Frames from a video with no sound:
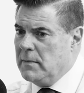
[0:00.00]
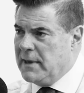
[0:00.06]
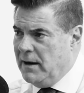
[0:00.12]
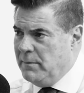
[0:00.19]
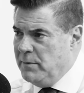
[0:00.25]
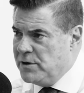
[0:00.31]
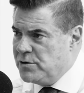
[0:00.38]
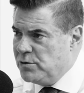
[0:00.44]

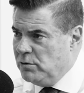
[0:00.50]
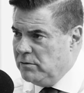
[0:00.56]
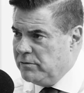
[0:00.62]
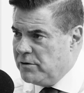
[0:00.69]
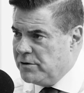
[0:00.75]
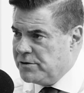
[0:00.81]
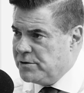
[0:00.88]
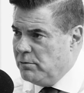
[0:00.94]
governments all
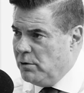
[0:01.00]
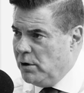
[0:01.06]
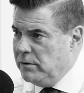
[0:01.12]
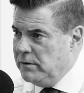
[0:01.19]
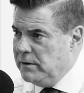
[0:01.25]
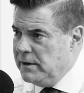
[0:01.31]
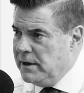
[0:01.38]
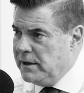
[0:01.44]
across the
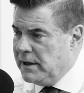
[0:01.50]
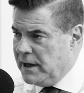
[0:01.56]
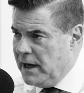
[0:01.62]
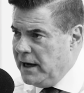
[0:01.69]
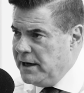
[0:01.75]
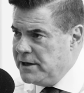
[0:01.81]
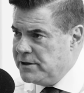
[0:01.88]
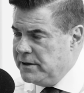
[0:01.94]
world
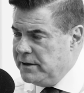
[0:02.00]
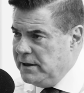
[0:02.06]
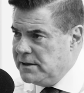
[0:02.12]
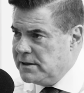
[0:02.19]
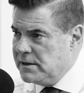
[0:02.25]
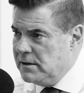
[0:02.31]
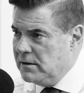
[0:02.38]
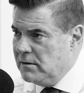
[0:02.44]
engaged in
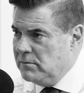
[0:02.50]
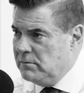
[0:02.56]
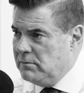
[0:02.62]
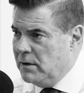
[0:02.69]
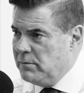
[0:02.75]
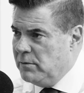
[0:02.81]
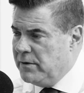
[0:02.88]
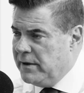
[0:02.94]
this
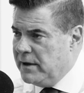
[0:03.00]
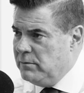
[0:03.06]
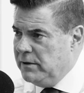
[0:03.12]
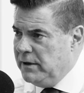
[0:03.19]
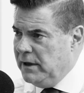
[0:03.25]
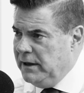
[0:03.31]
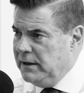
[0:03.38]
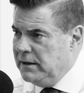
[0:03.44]
one would think
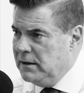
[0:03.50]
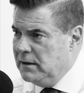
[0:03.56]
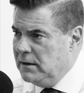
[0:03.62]
wouldn't they